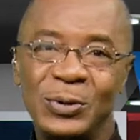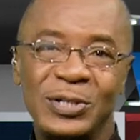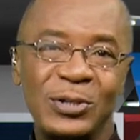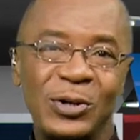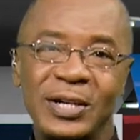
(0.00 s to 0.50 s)

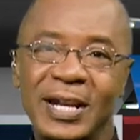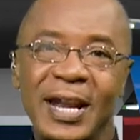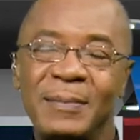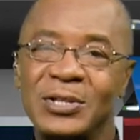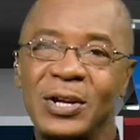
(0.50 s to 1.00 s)
Solar
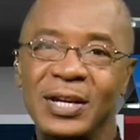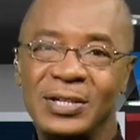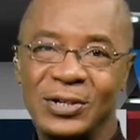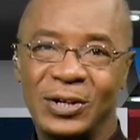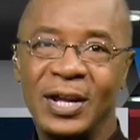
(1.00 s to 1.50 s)
Dynamics
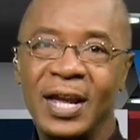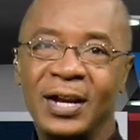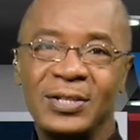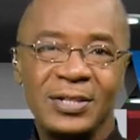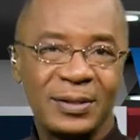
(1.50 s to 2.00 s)
heater.
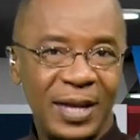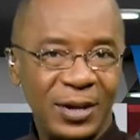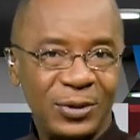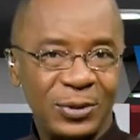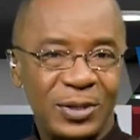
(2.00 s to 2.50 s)
So thank
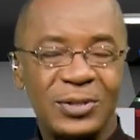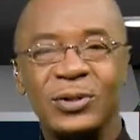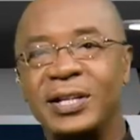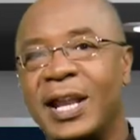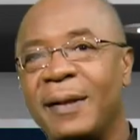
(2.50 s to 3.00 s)
you too to
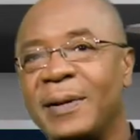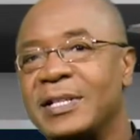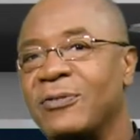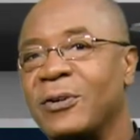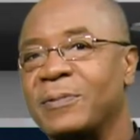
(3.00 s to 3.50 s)
Solar Dynamics
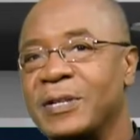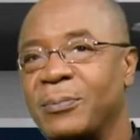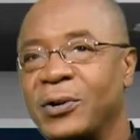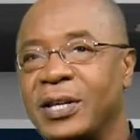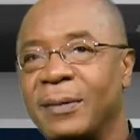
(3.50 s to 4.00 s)
for
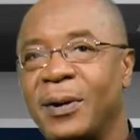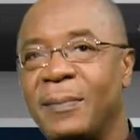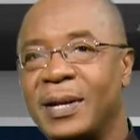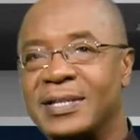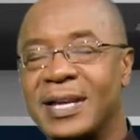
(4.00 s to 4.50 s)
supporting the
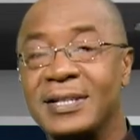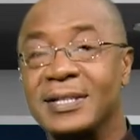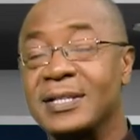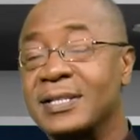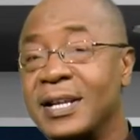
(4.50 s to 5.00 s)
Barbados Cancer
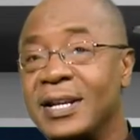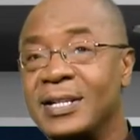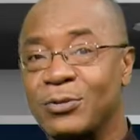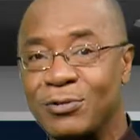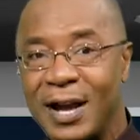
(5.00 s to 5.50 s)
Society's
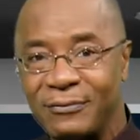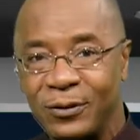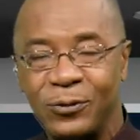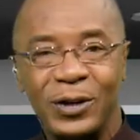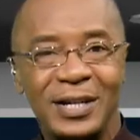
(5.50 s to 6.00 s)
raffle
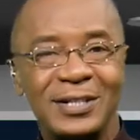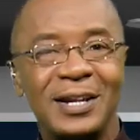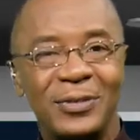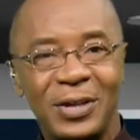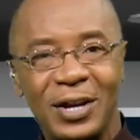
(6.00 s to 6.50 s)
for yet
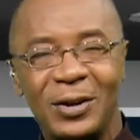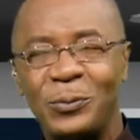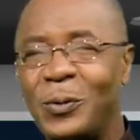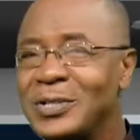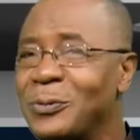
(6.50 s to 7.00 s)
another year.
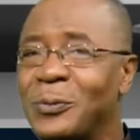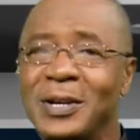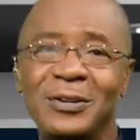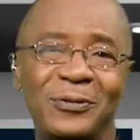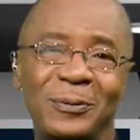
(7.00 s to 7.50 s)
What a
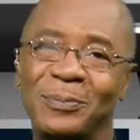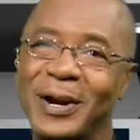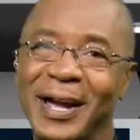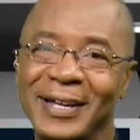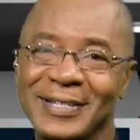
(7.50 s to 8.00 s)
wonderful
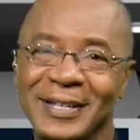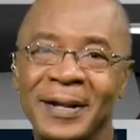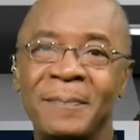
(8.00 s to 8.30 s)
prize.